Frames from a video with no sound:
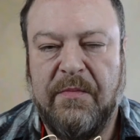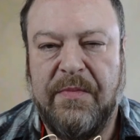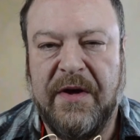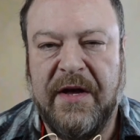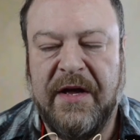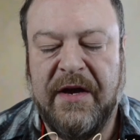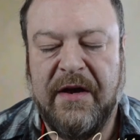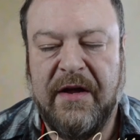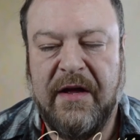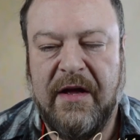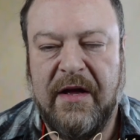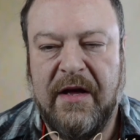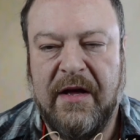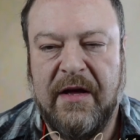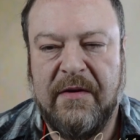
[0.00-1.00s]
but
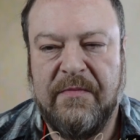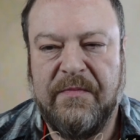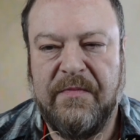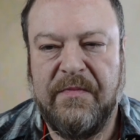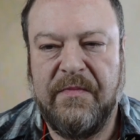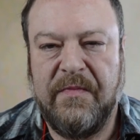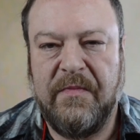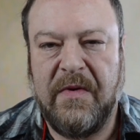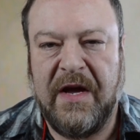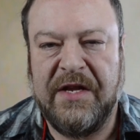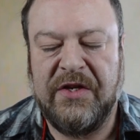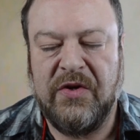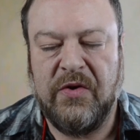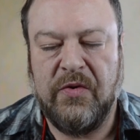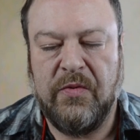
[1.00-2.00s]
I
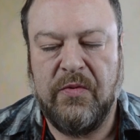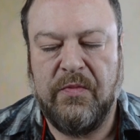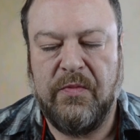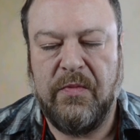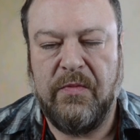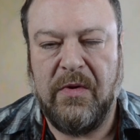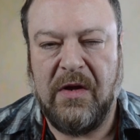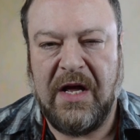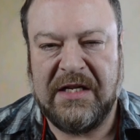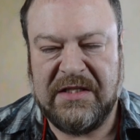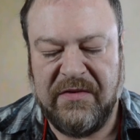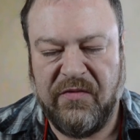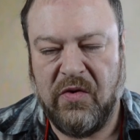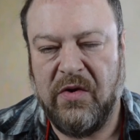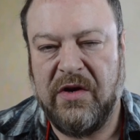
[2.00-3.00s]
do
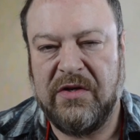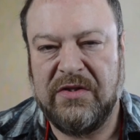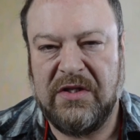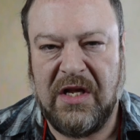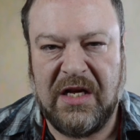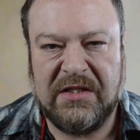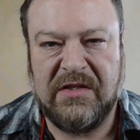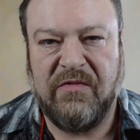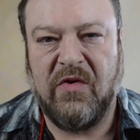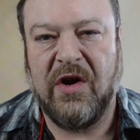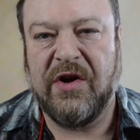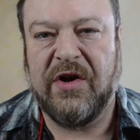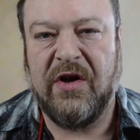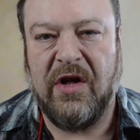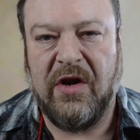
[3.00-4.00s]
lots of oils, lots of
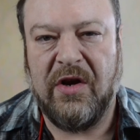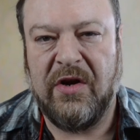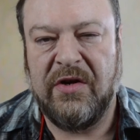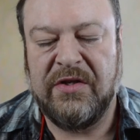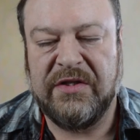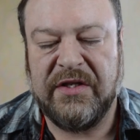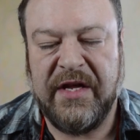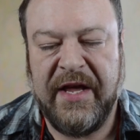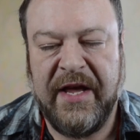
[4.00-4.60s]
watercolors,